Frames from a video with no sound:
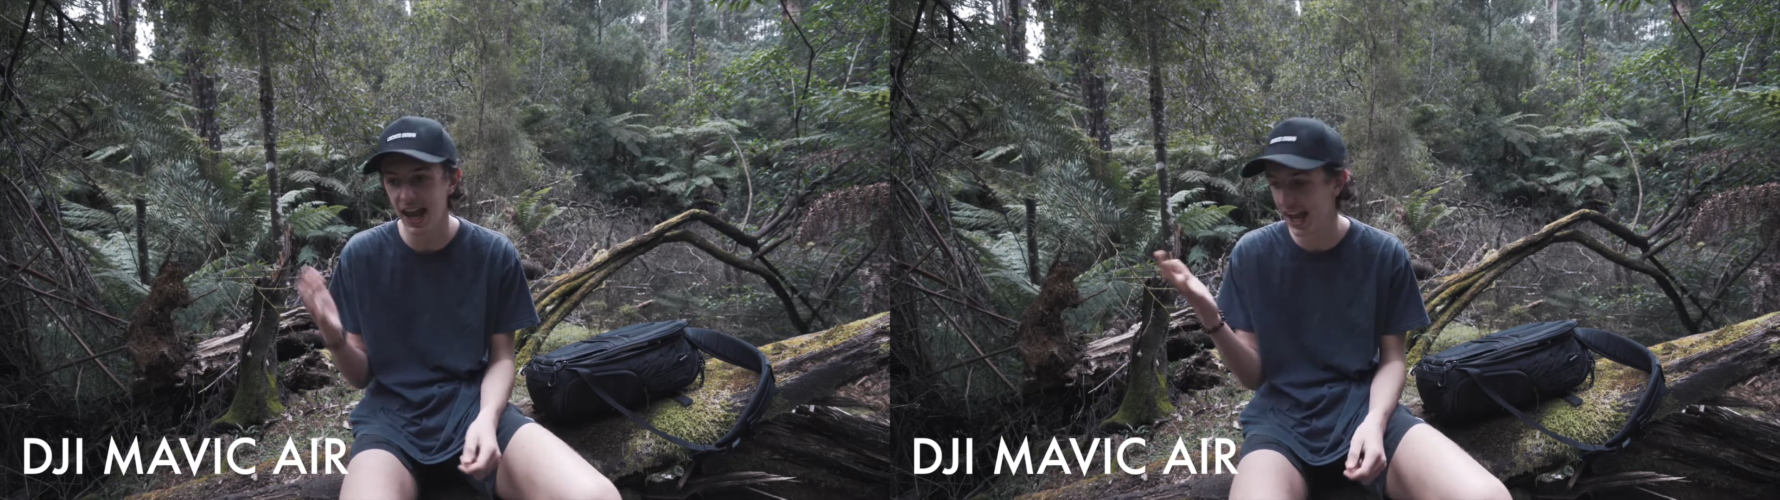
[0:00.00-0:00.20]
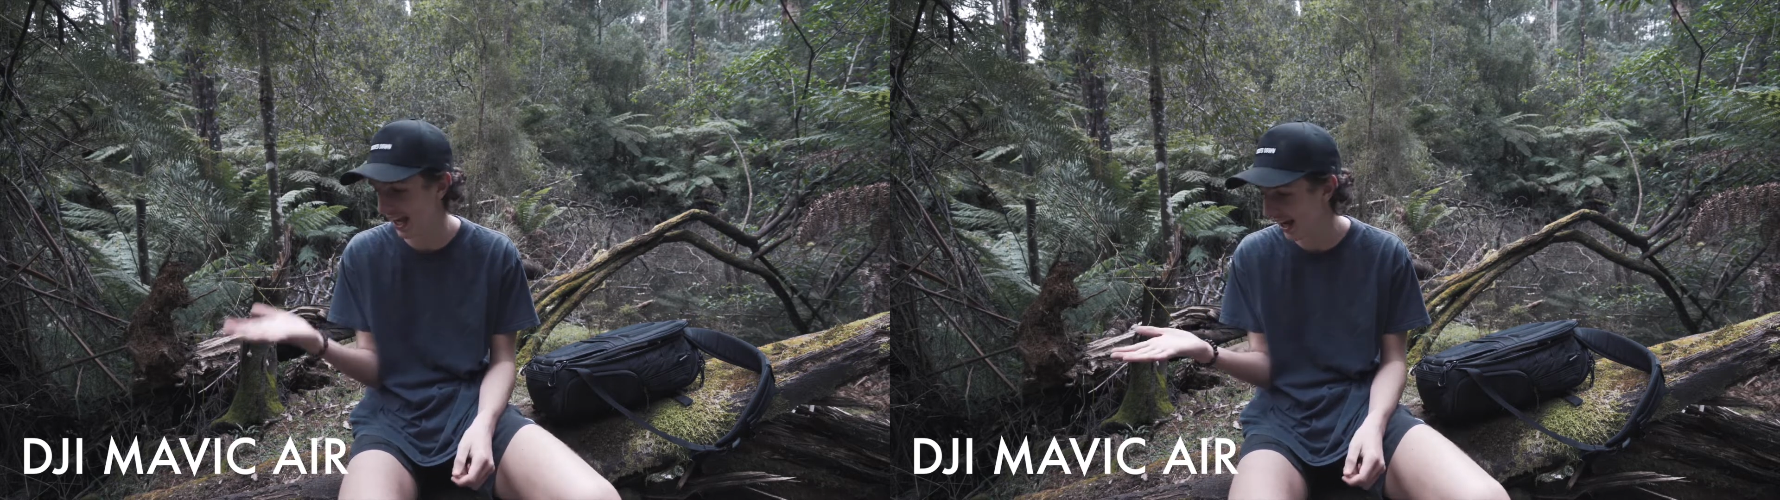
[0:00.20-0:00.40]

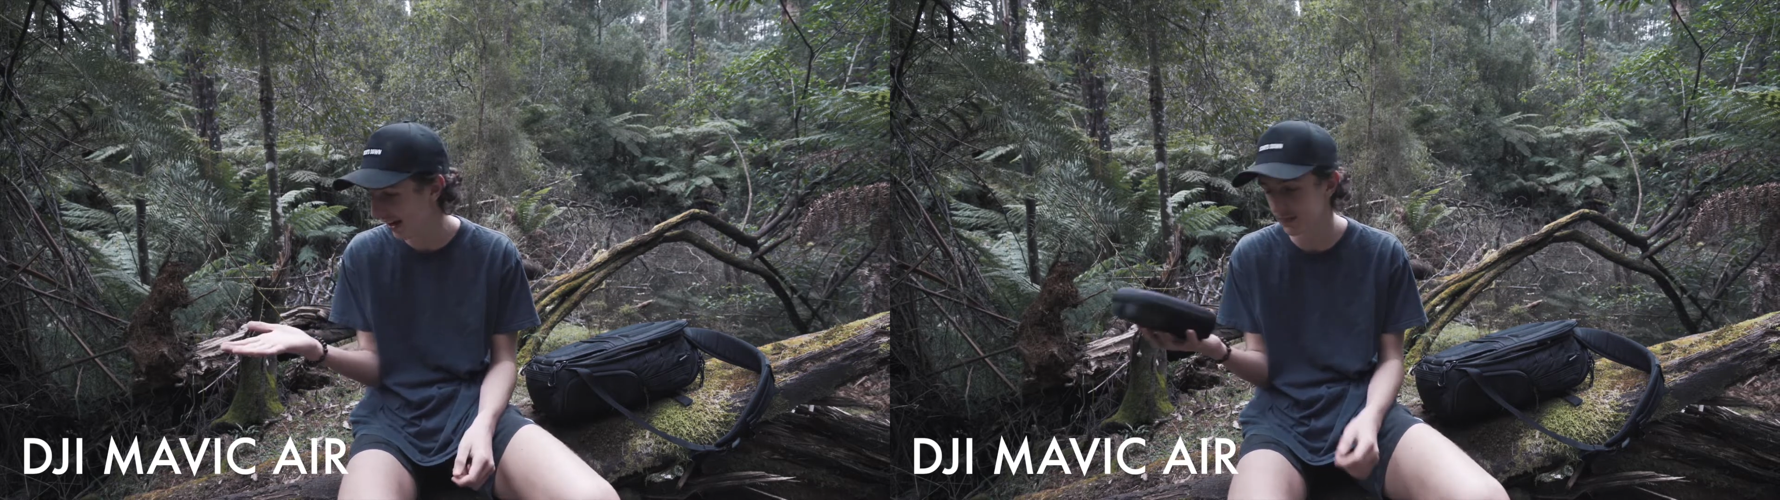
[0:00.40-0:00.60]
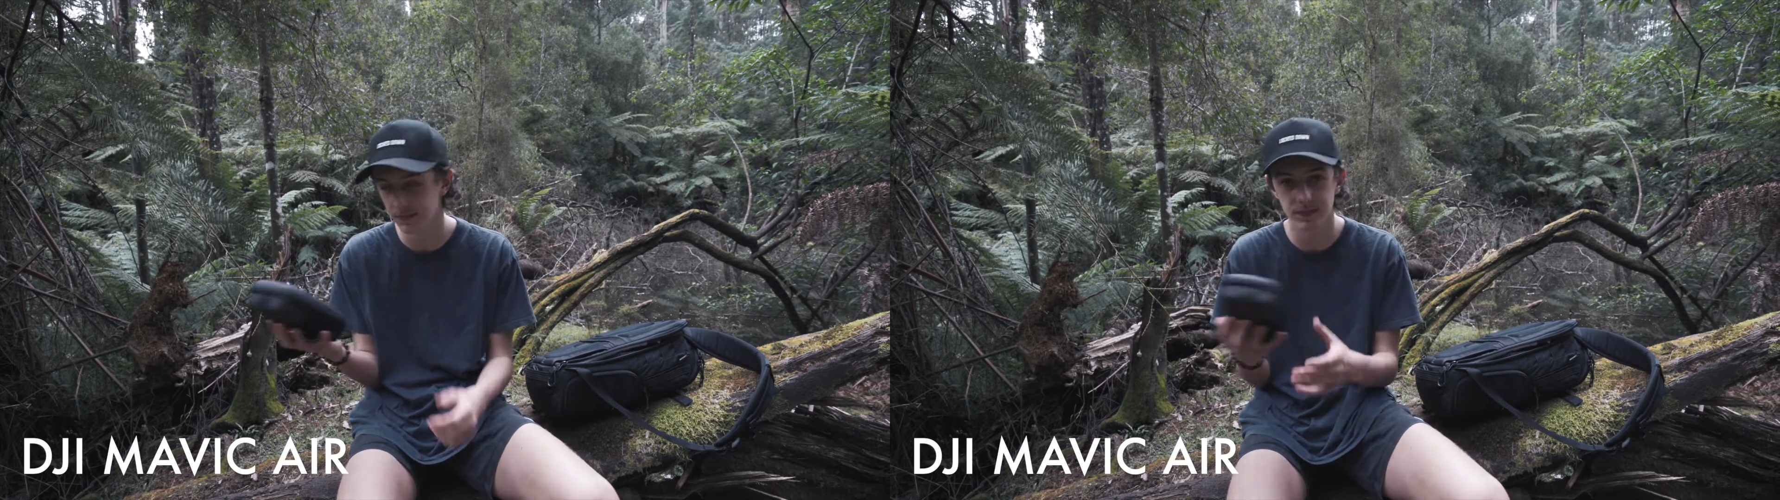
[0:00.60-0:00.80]
Air,
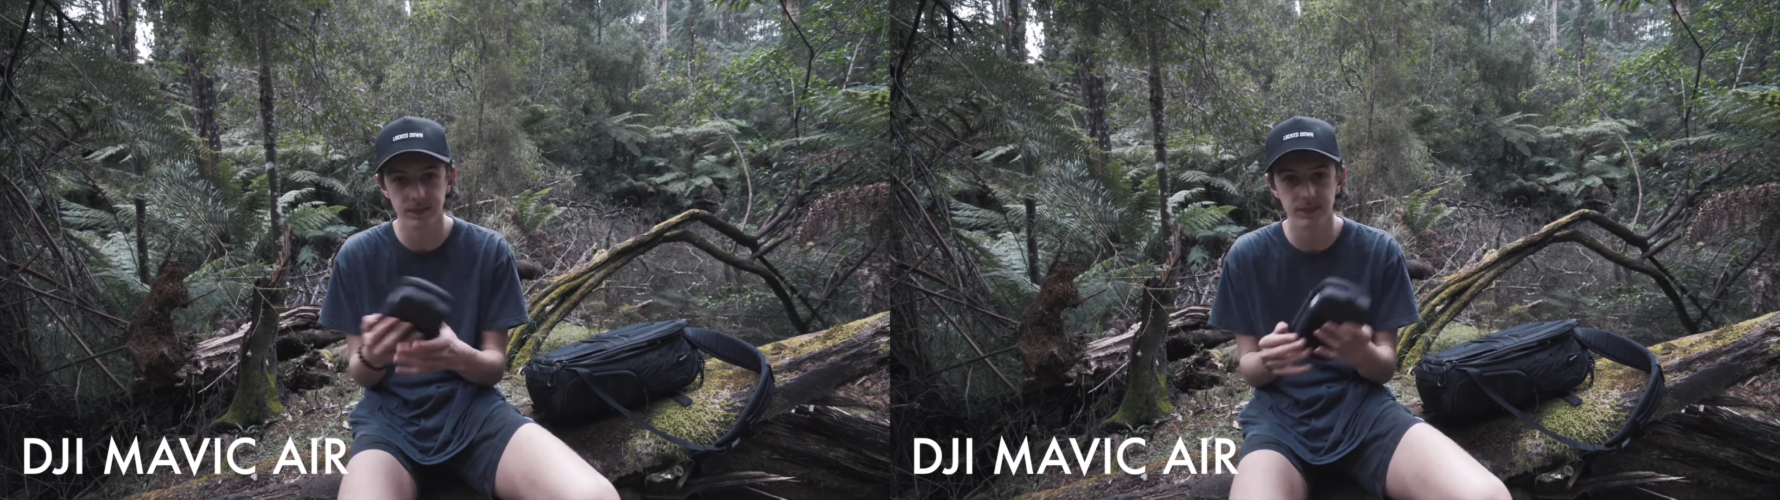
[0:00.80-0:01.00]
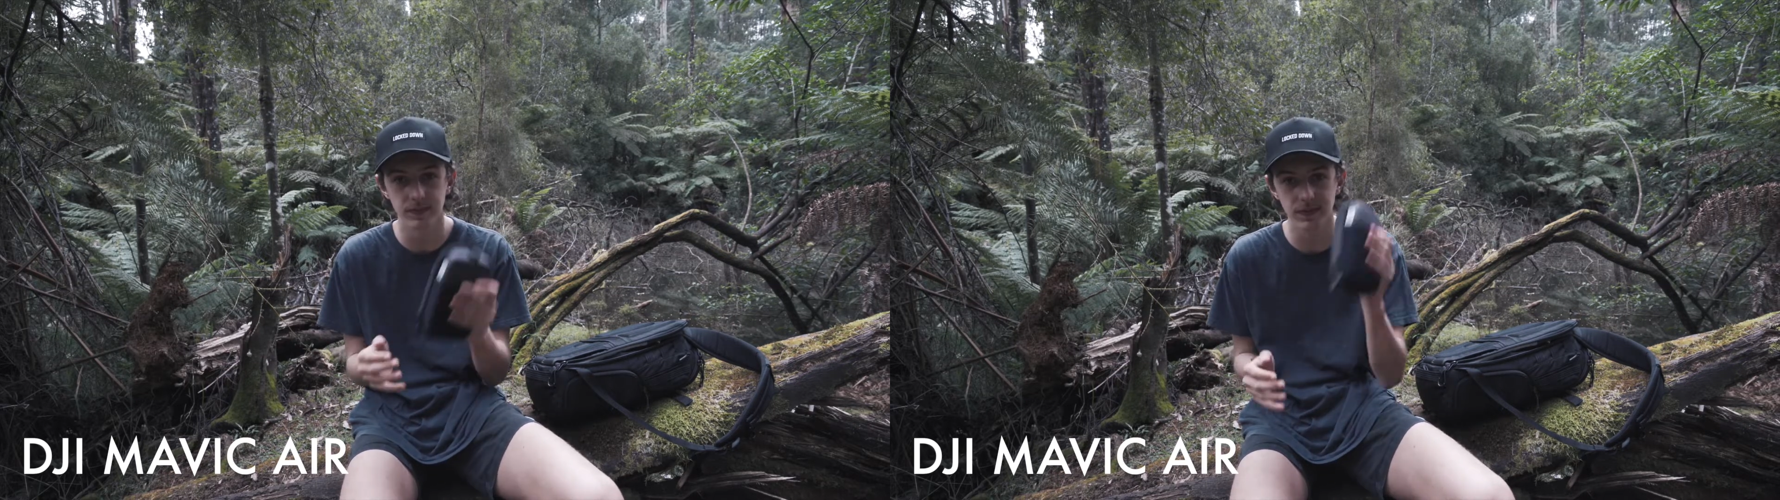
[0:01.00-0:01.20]

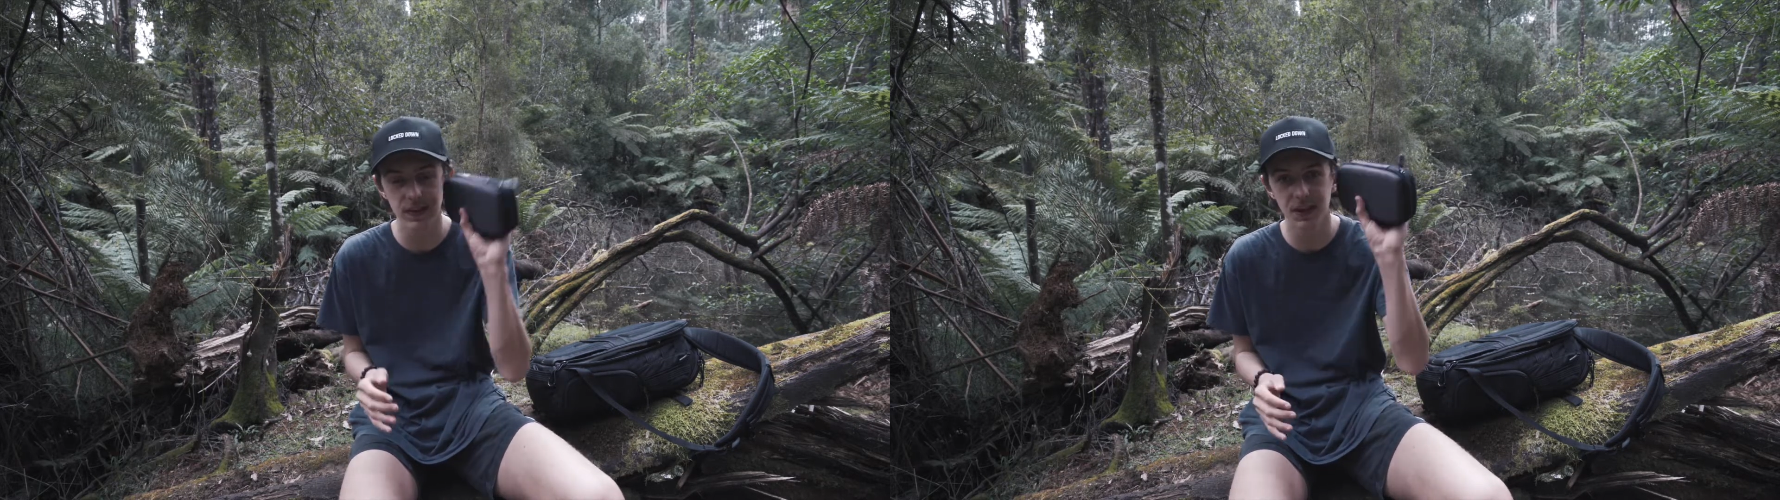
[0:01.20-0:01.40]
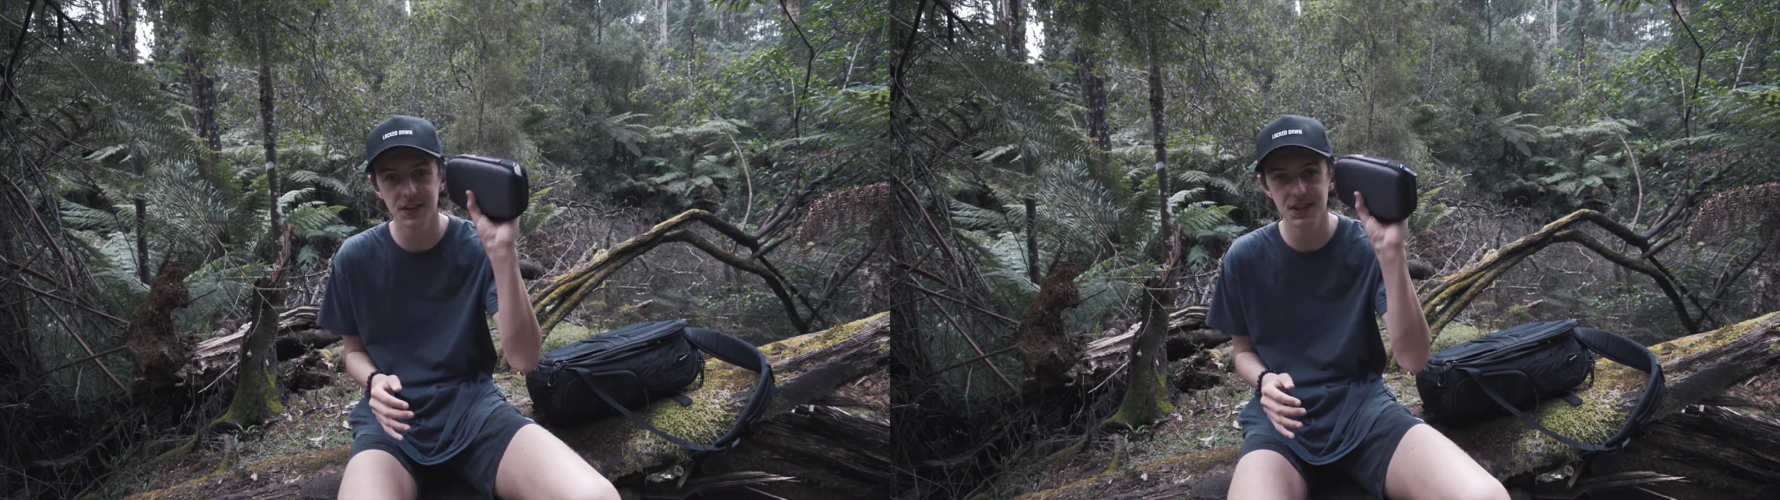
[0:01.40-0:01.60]

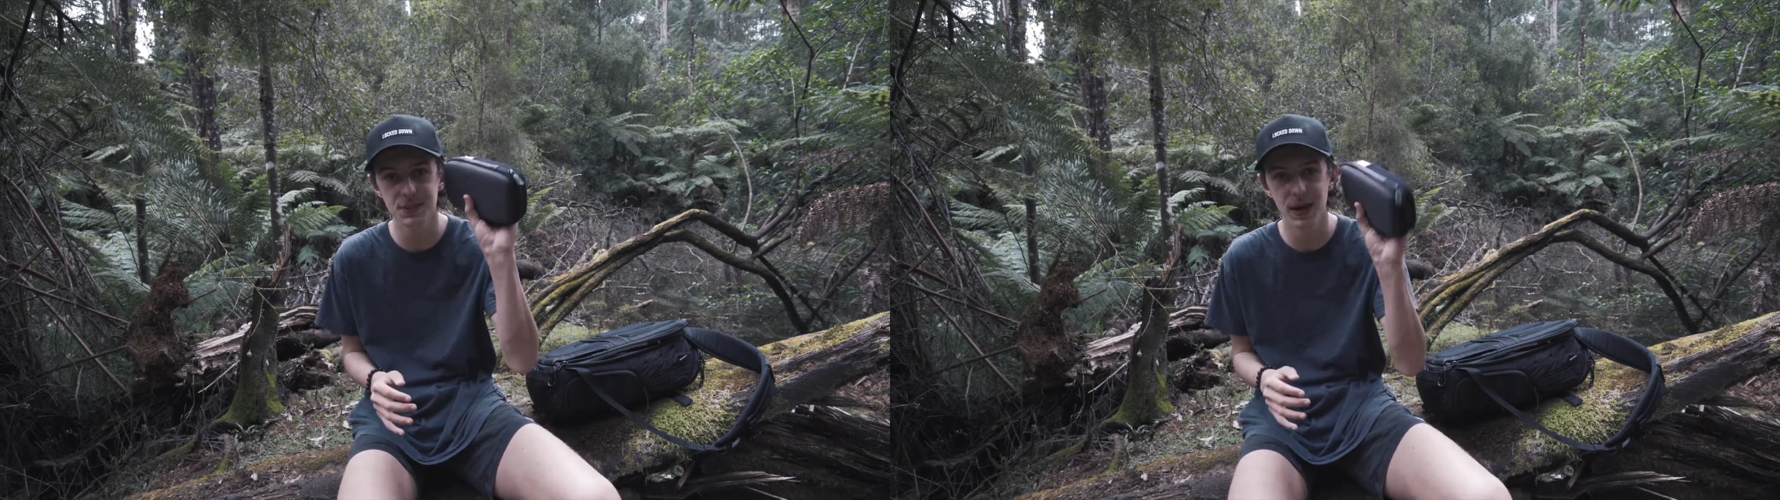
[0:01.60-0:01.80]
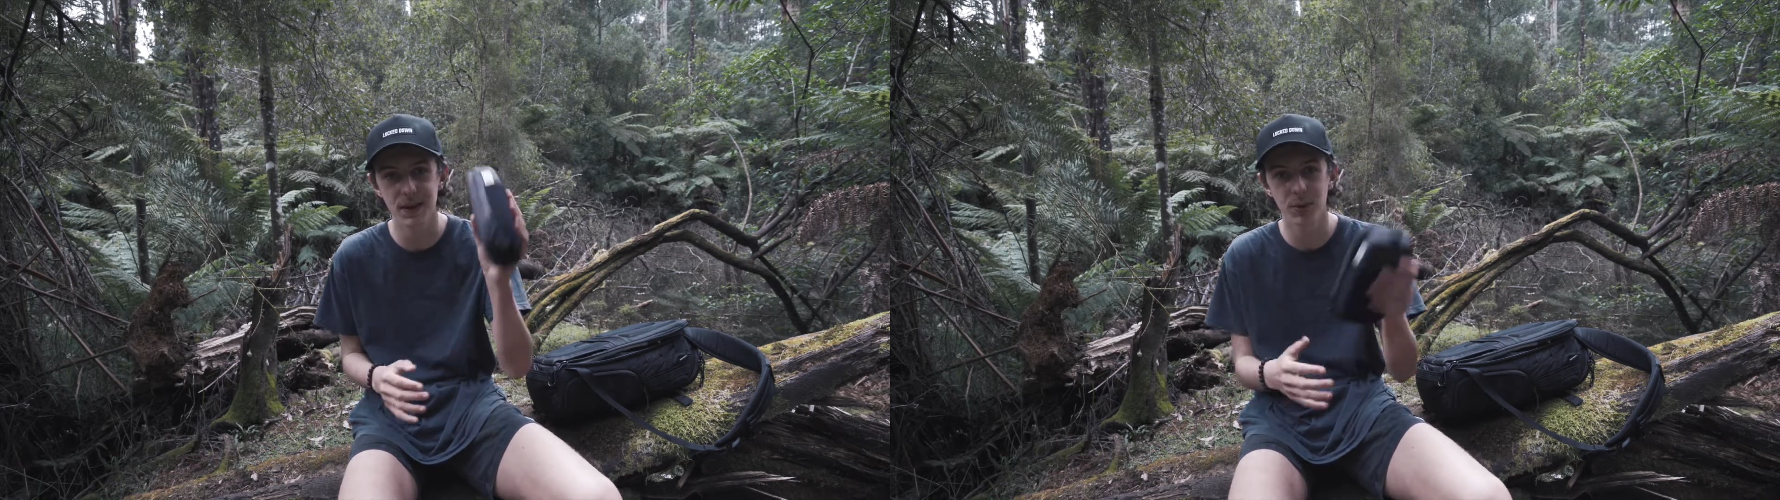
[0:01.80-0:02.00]
this
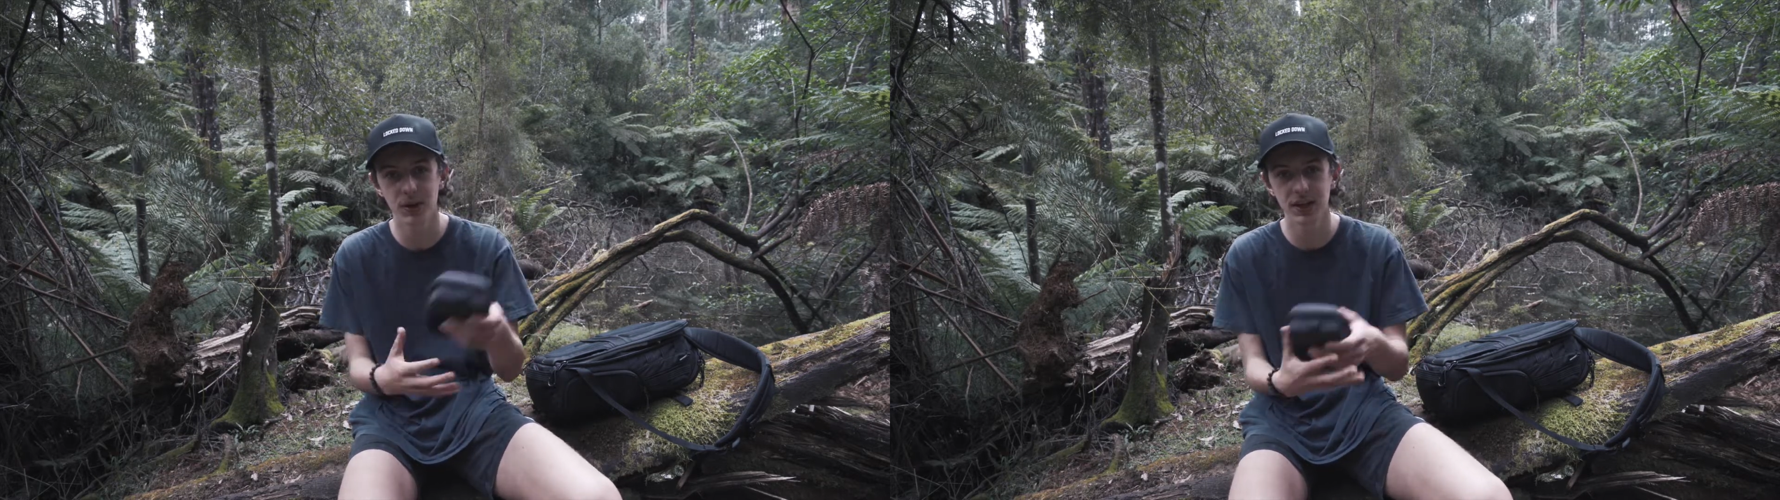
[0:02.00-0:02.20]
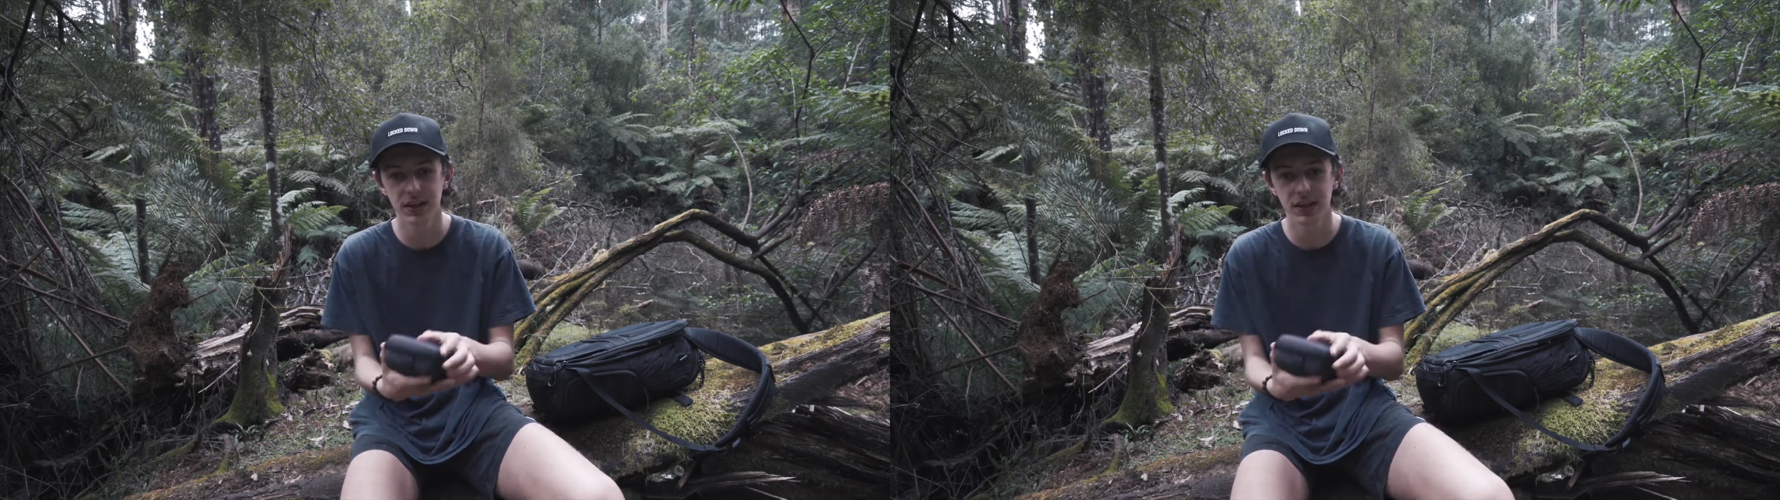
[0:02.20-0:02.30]
bad boy.